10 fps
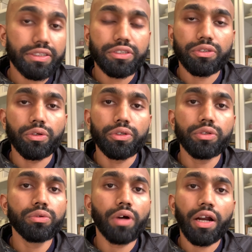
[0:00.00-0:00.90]
So
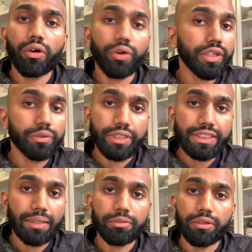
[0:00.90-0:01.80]
you are already doing
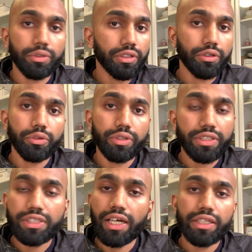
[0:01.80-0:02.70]
something, whether you're doing
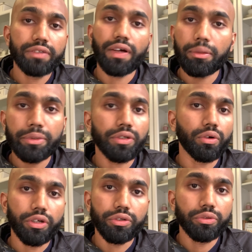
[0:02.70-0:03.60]
design, development,
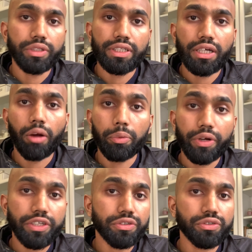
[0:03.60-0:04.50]
or you're doing
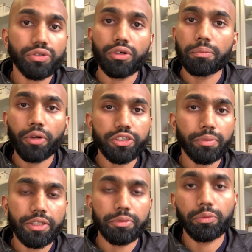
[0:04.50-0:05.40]
operations or project
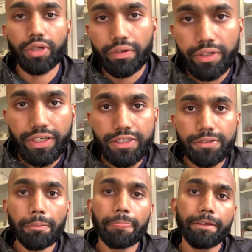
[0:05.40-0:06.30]
management, whatever it is,
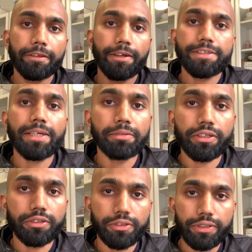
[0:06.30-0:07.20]
there's something
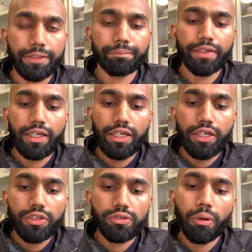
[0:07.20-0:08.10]
you're doing.
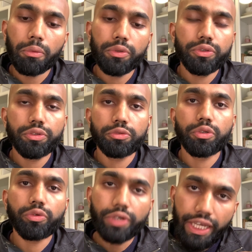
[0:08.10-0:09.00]
So what we'll do is
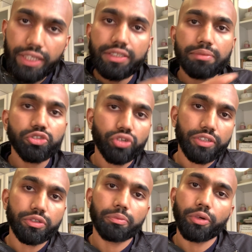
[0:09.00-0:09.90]
we'll create some
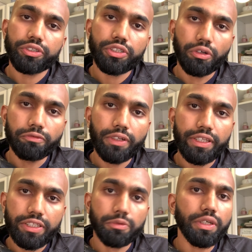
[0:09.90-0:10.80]
structure and process, hopefully
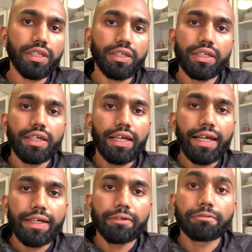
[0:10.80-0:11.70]
this week,
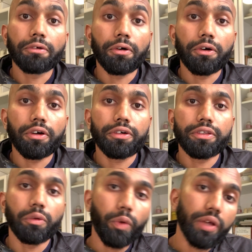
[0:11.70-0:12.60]
for
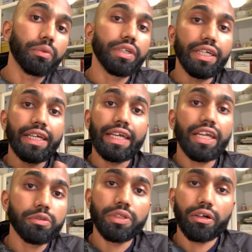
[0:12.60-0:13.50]
the way we
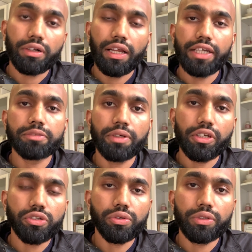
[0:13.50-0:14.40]
engage with our clients,
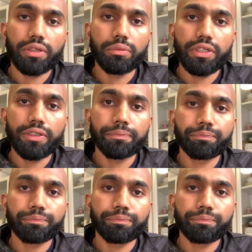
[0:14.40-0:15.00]
making sure that we